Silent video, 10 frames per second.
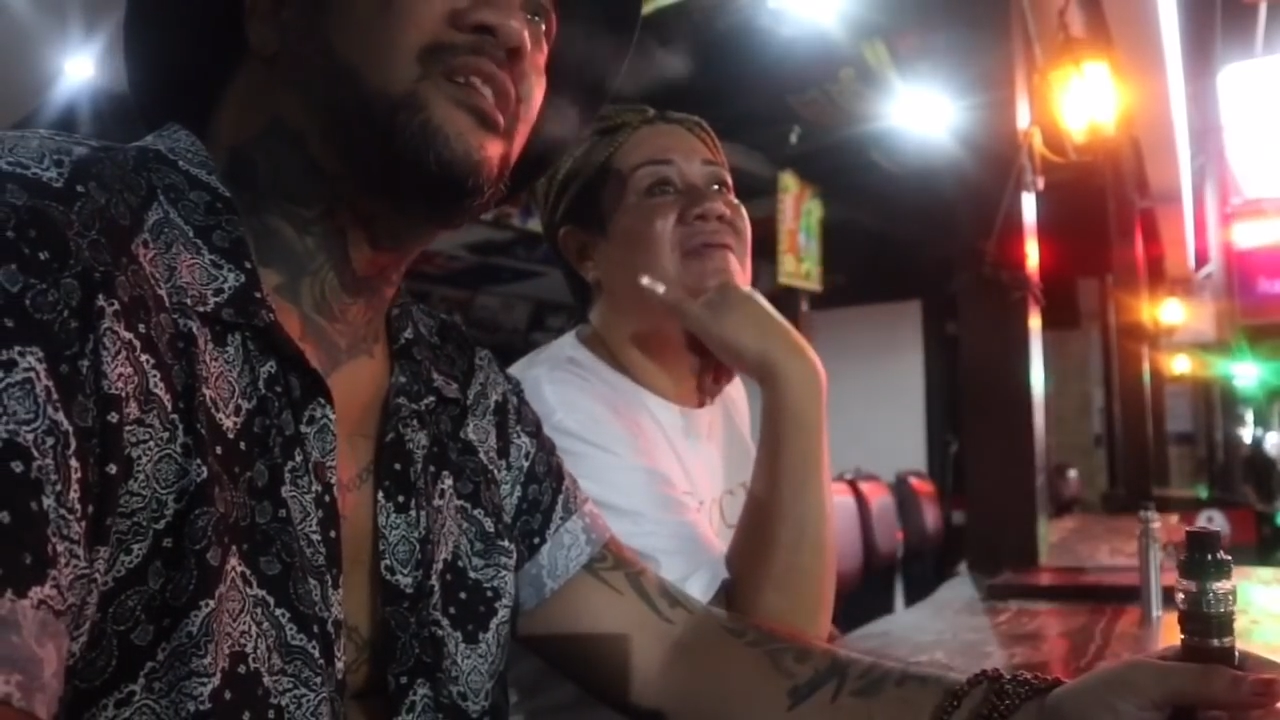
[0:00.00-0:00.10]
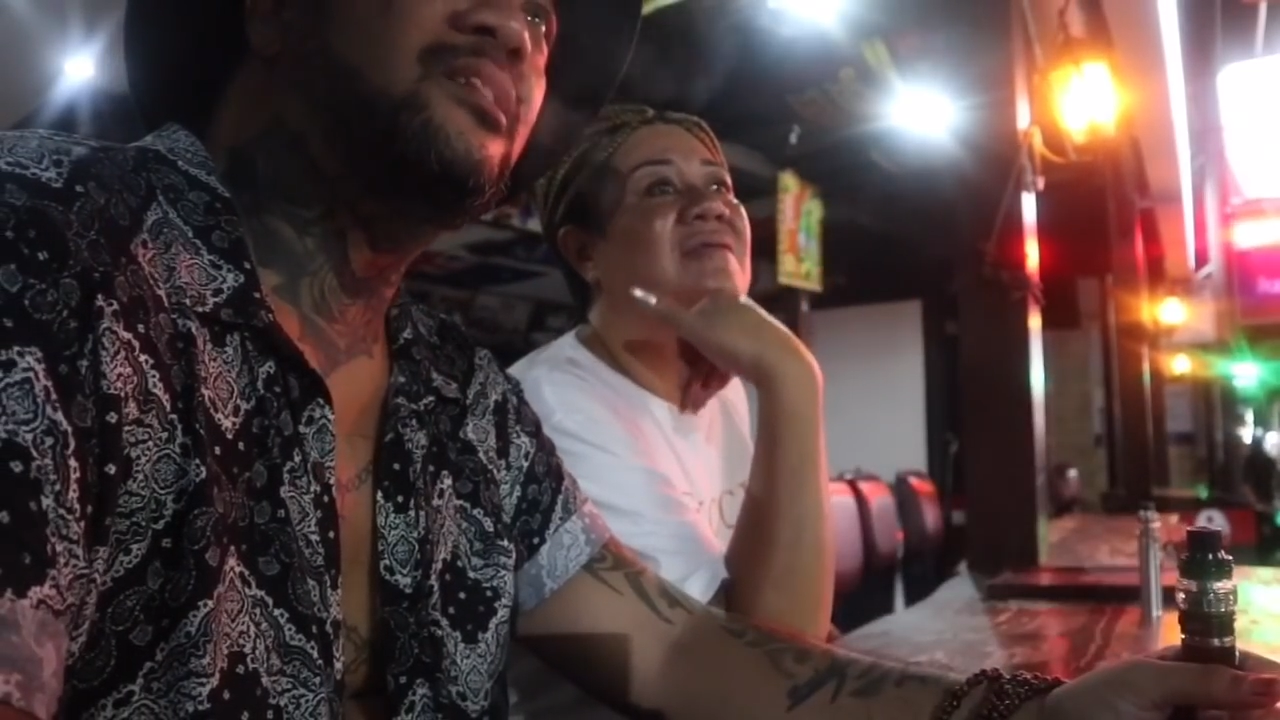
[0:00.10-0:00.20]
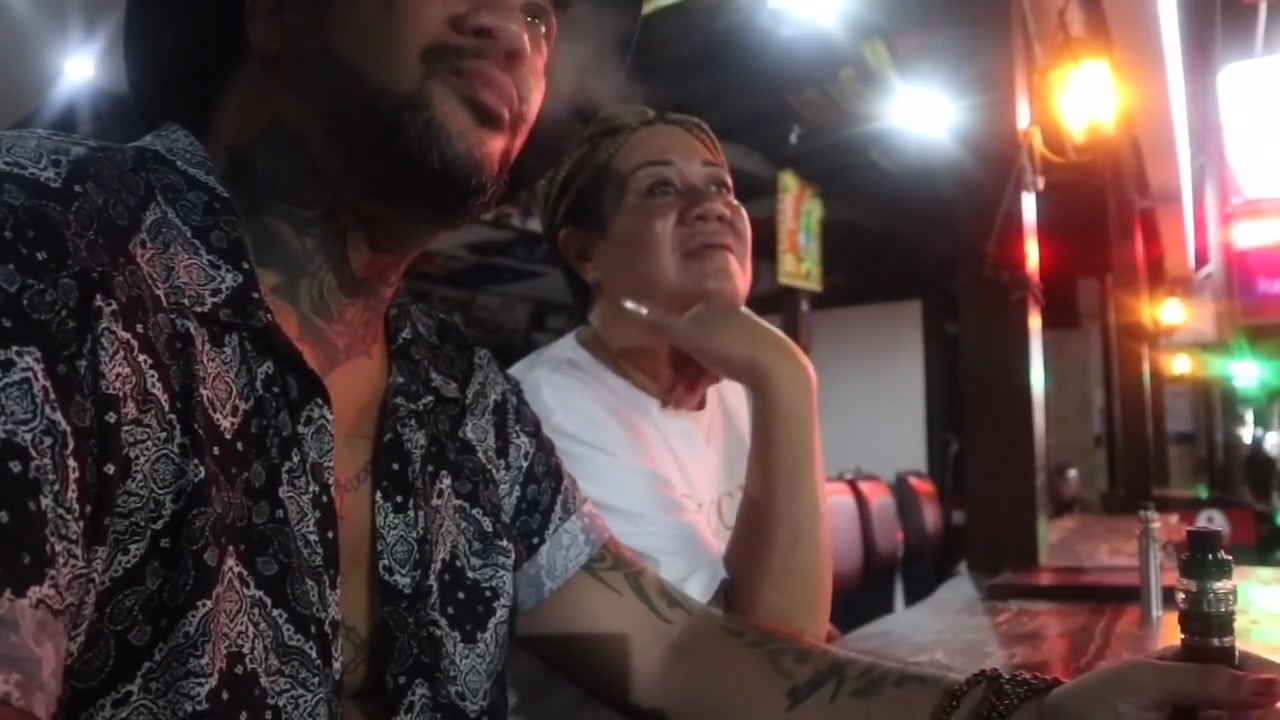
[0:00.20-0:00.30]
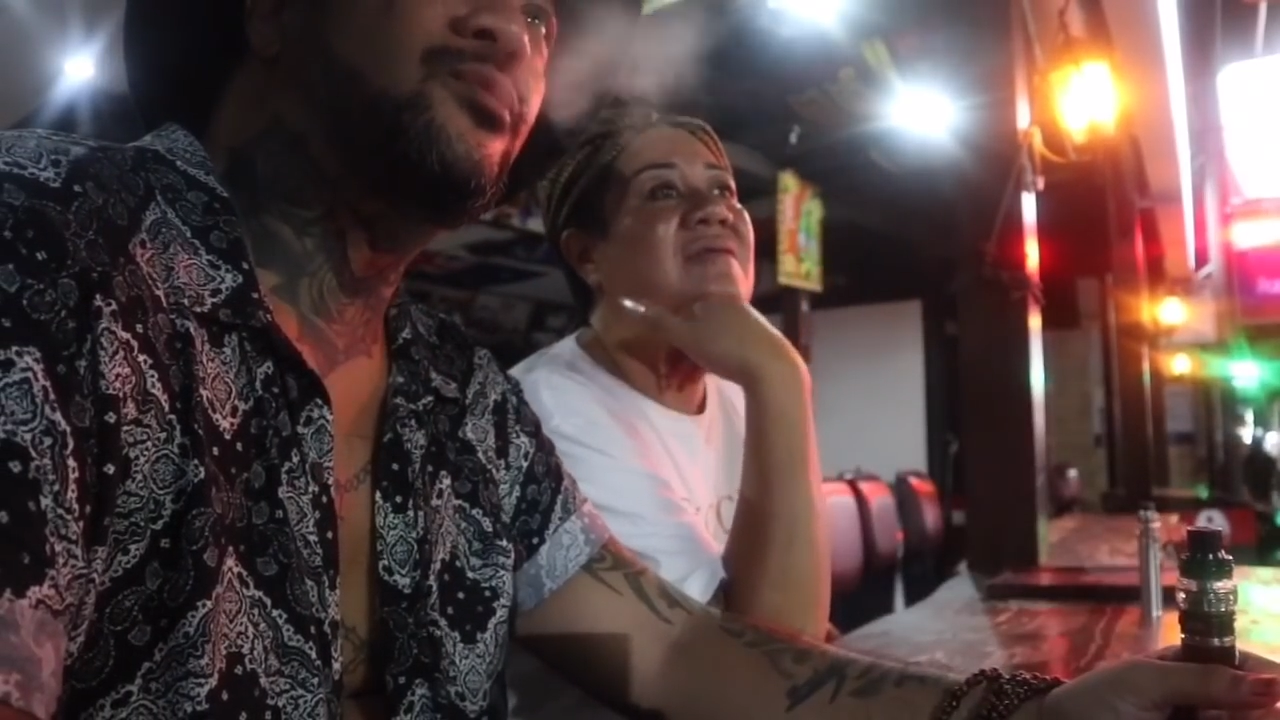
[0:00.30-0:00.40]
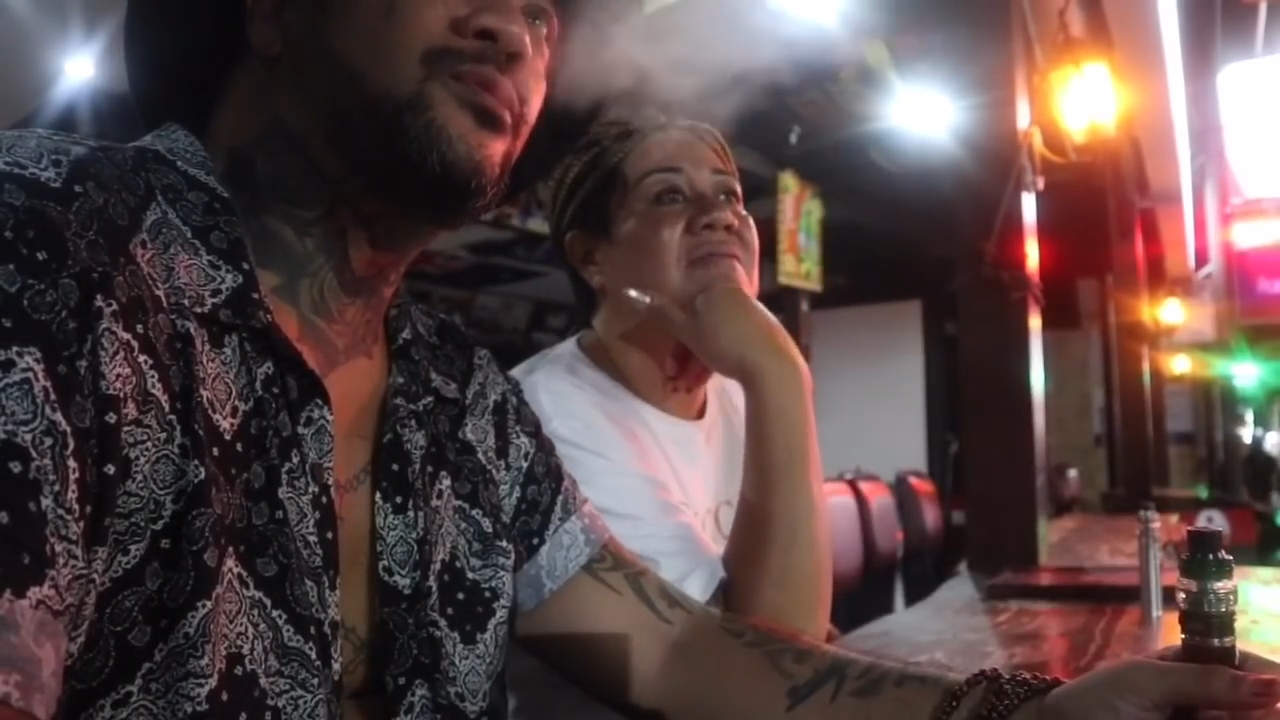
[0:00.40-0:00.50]
a
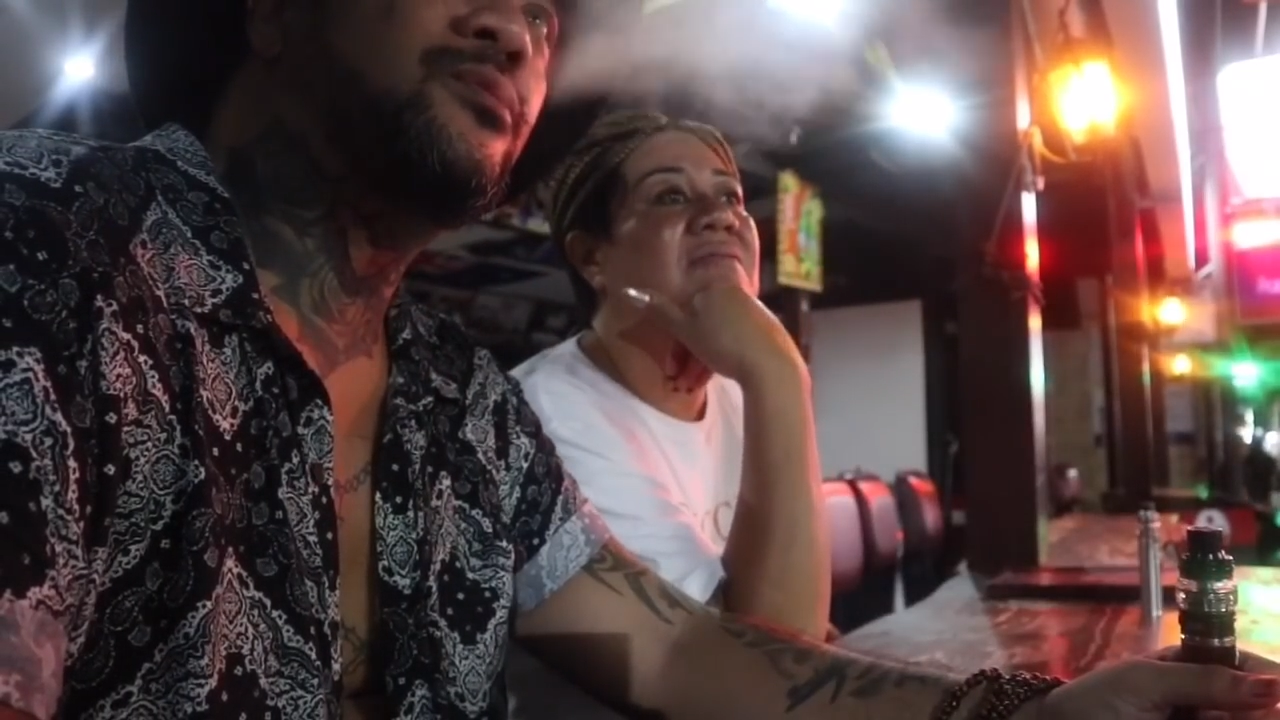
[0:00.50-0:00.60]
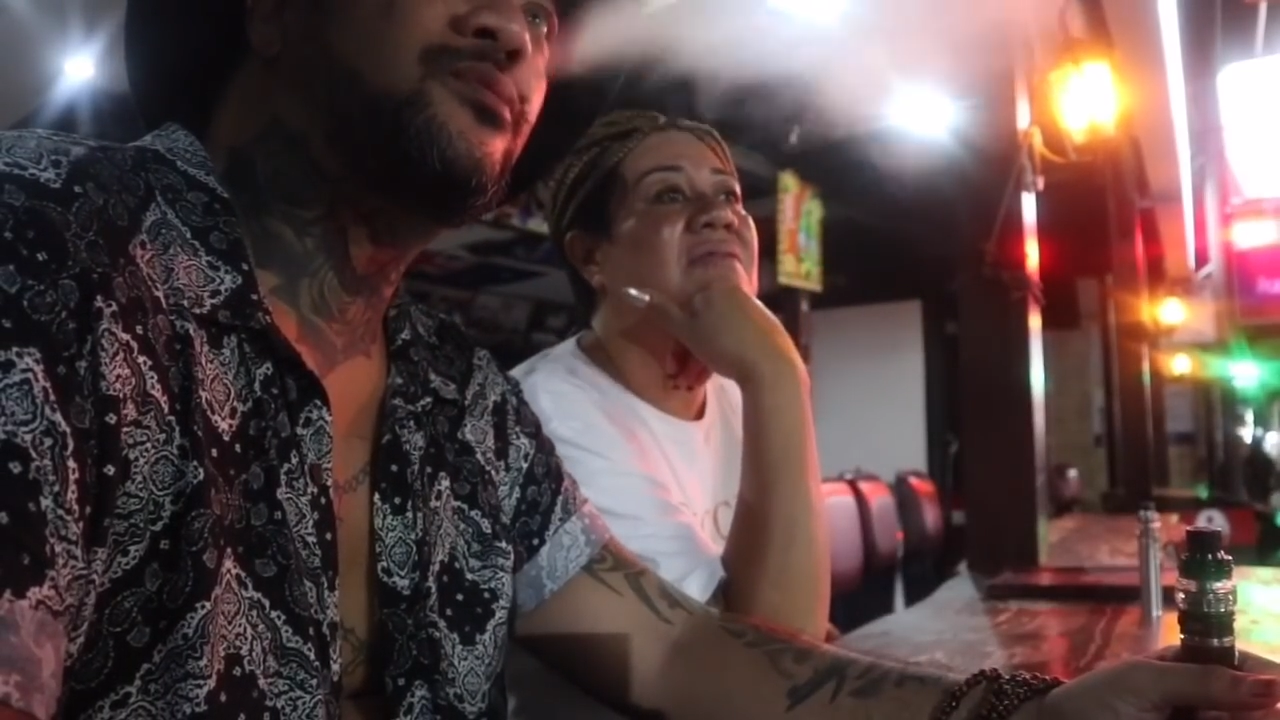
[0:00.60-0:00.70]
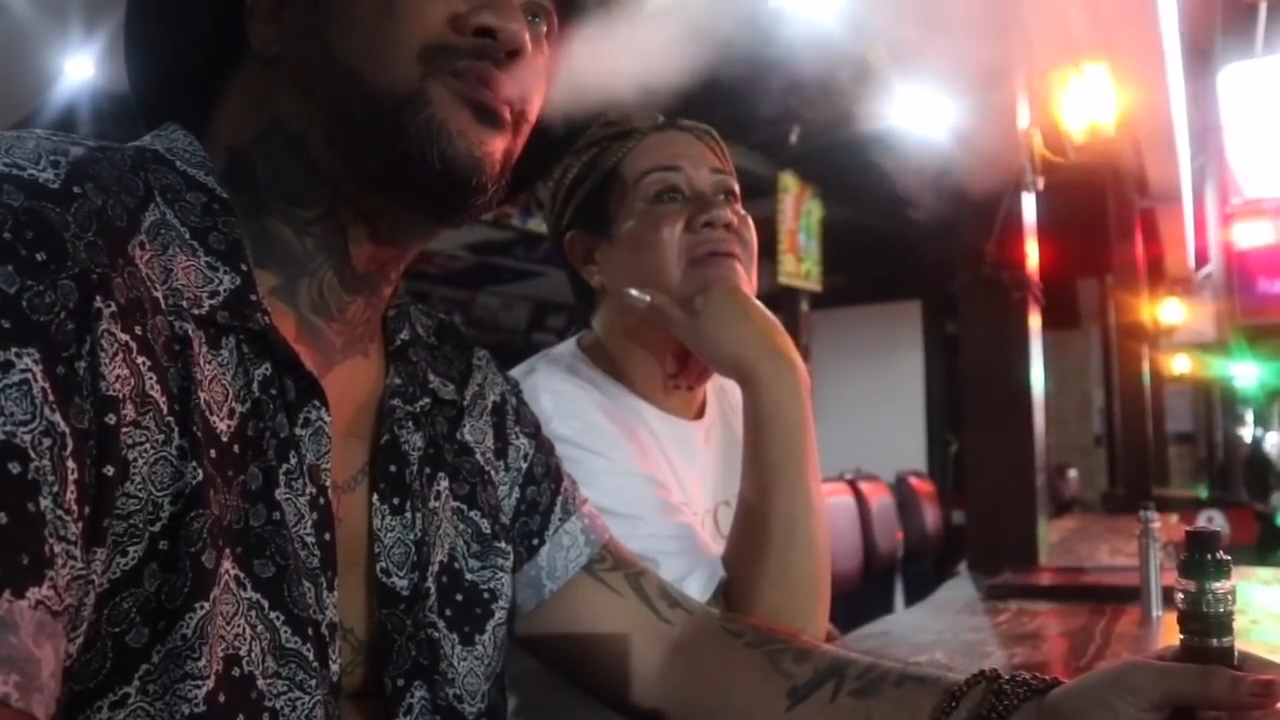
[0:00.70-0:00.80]
little